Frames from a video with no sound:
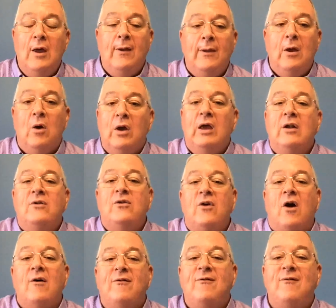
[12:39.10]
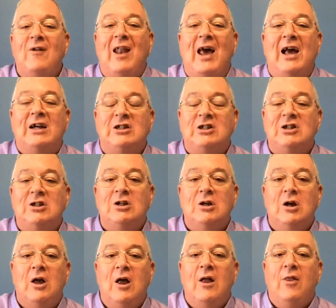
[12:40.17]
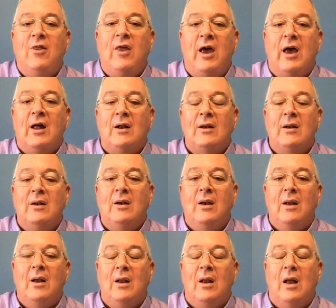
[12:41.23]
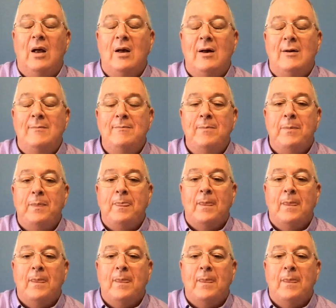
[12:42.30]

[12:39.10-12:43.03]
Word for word: You know, it's our flesh that um,